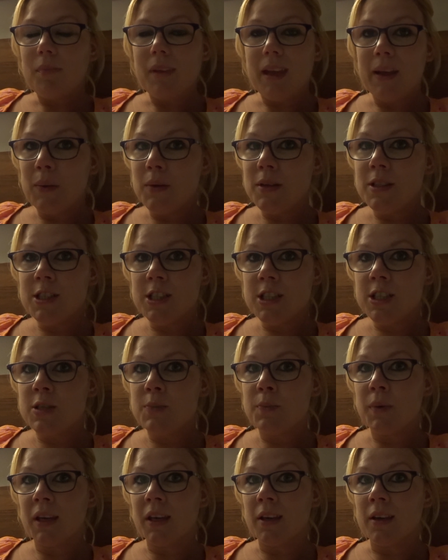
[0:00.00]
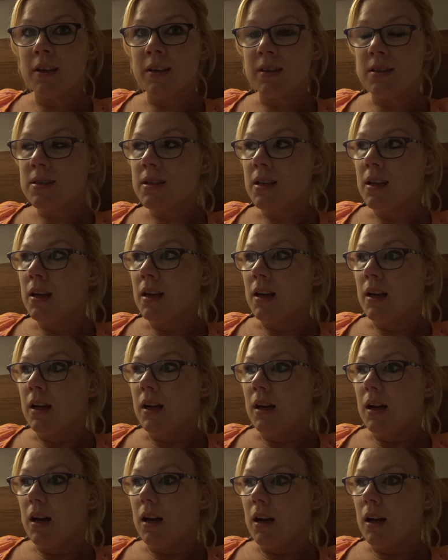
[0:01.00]
It was just because
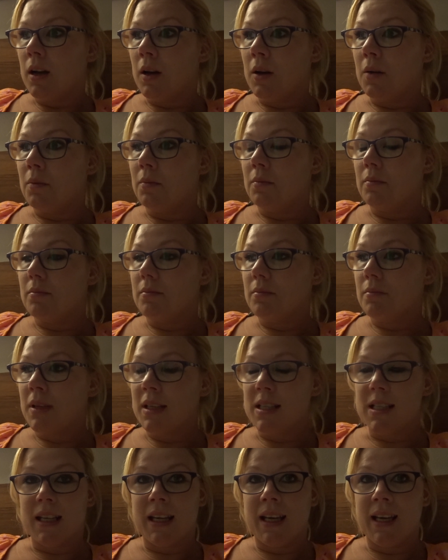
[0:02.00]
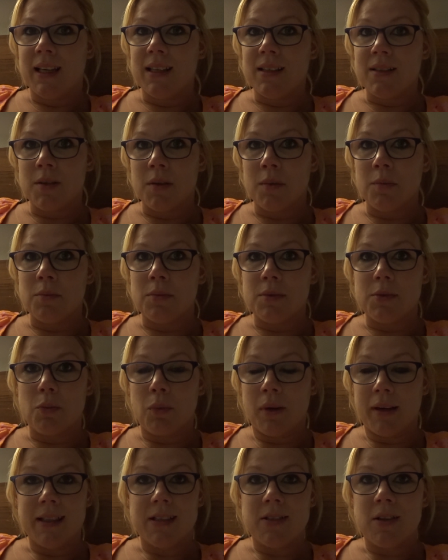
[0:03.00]
um, Magic Kingdom's
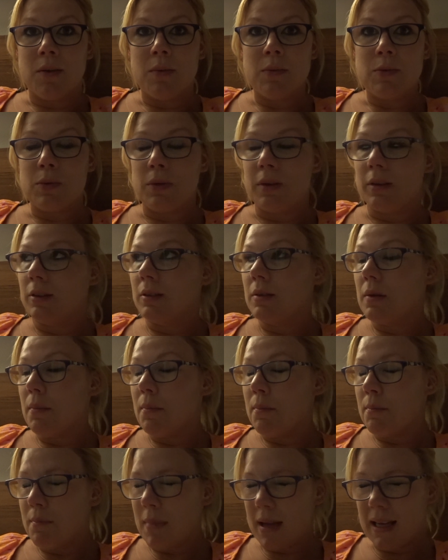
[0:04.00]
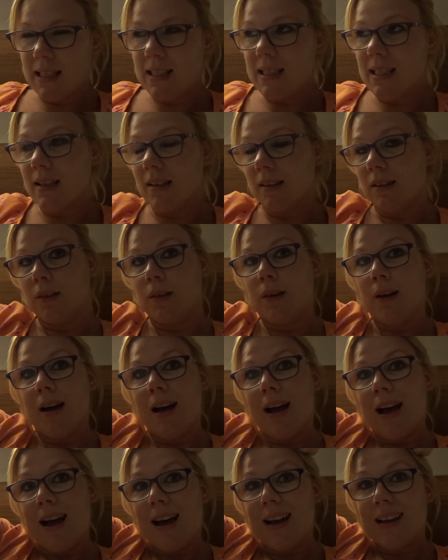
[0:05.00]
wait times were mental
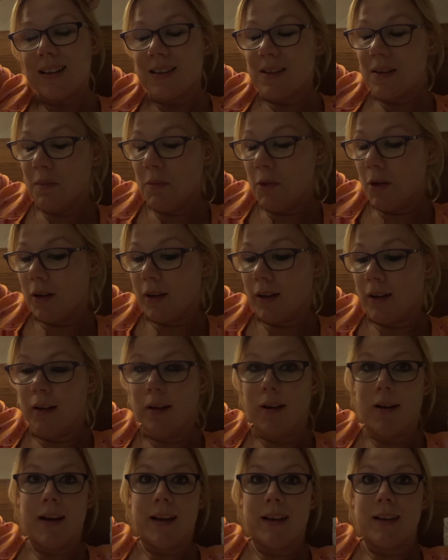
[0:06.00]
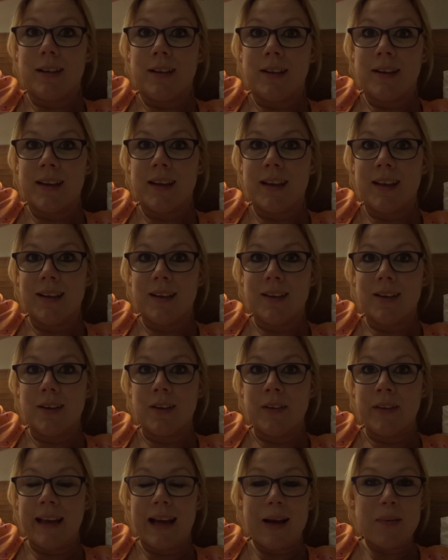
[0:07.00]
I'm not gonna lie, looking
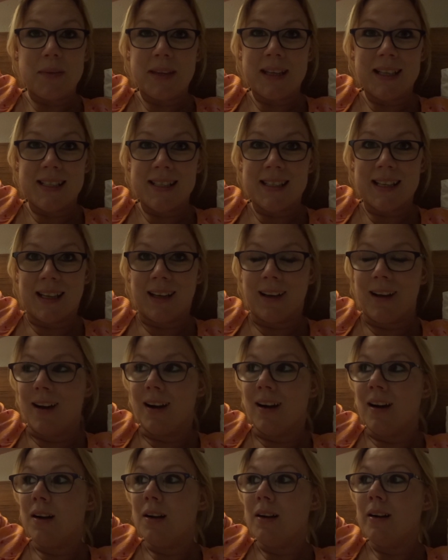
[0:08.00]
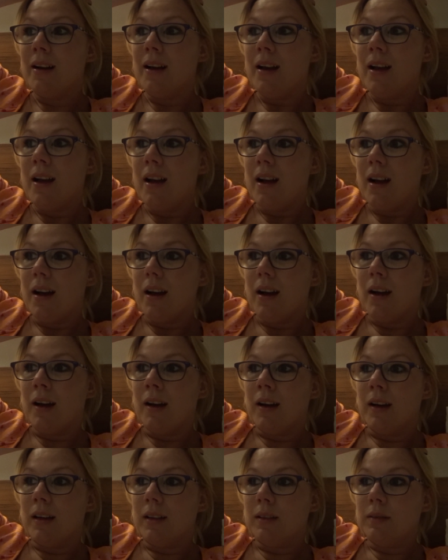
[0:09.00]
on the app, they still are.
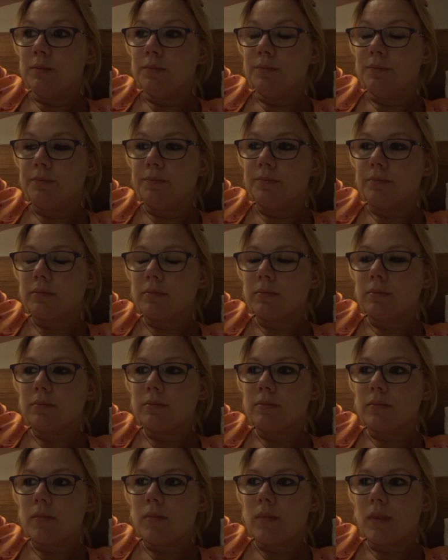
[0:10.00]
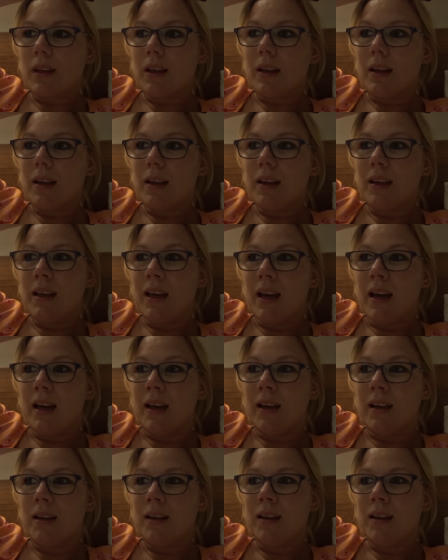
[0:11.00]
Um, yeah,